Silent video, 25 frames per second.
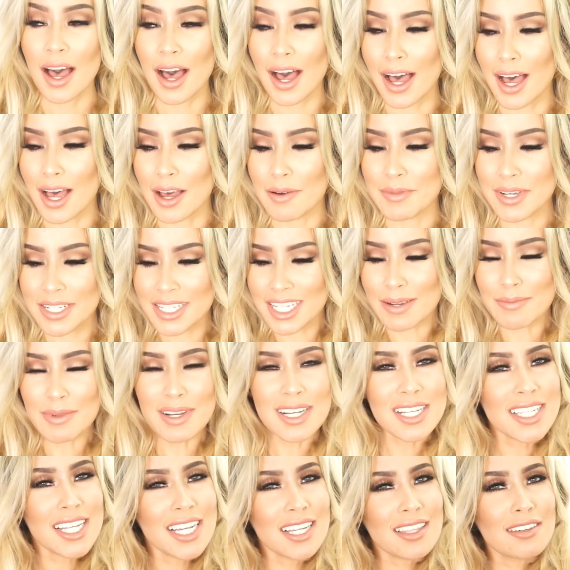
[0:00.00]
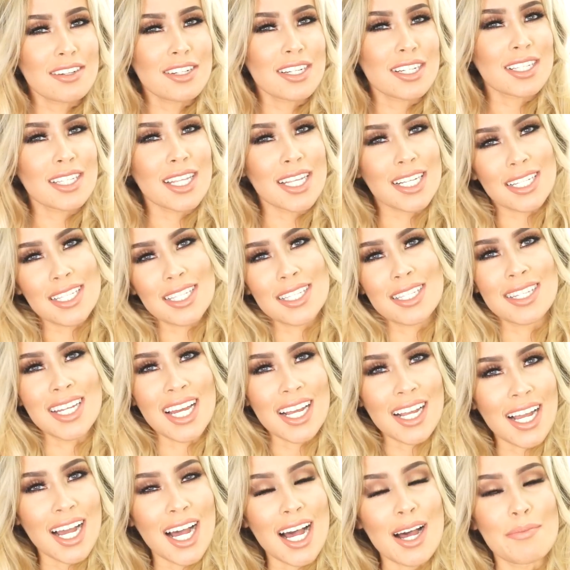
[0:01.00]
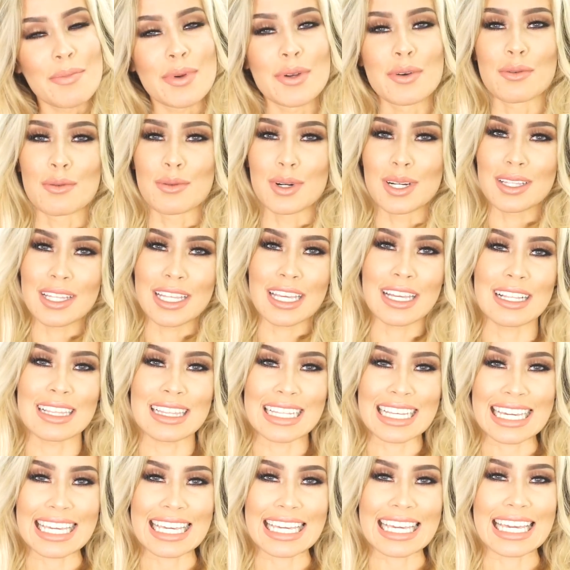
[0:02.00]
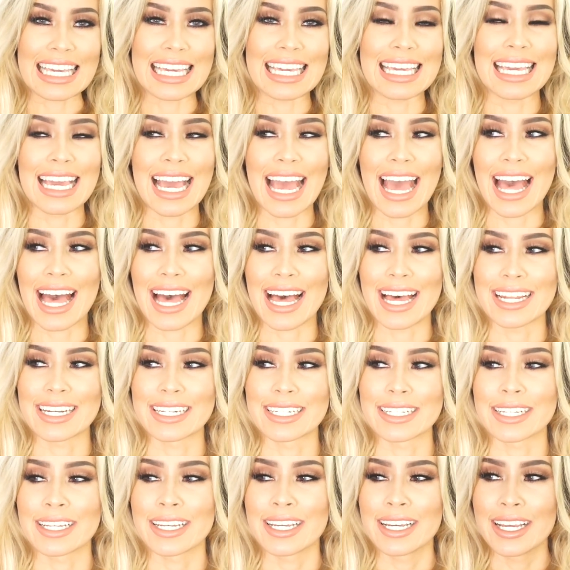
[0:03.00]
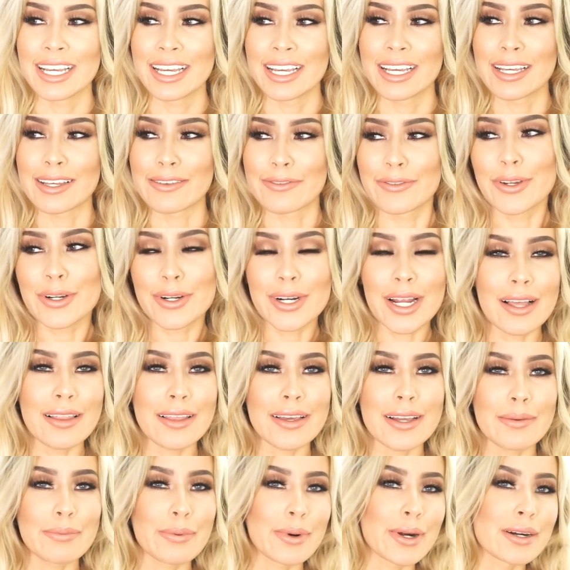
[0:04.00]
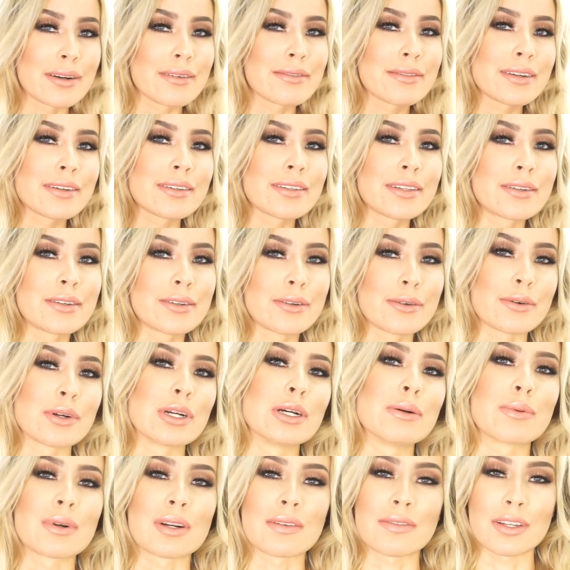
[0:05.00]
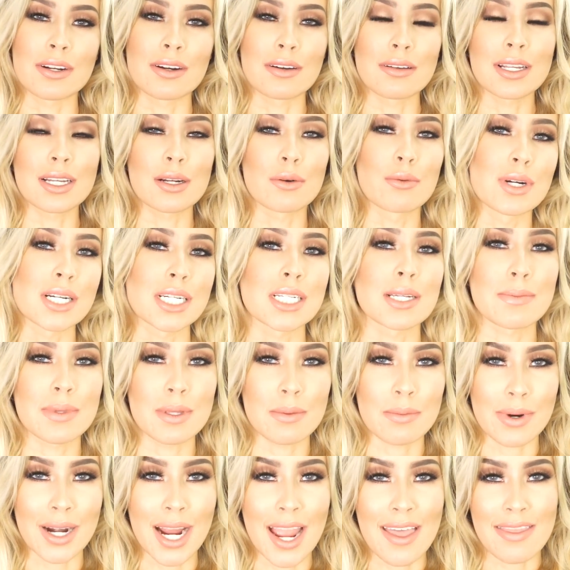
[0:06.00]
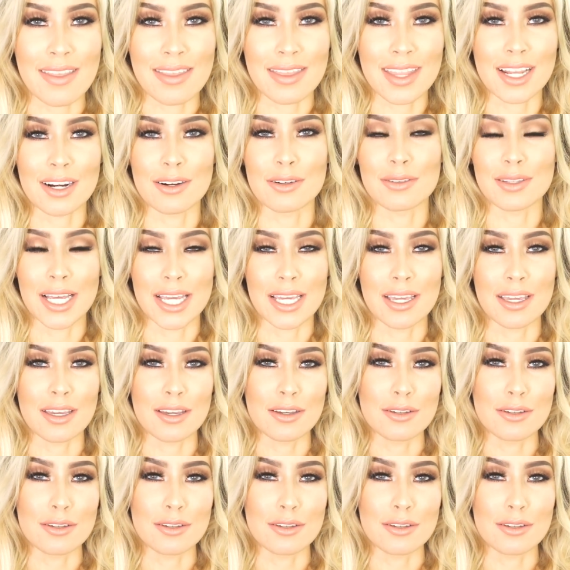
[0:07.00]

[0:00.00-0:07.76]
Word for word: Um, it's almost like they're just like stuck up and really clicky and if you're not like a part of their little group or if you don't like worship the brand then they don't like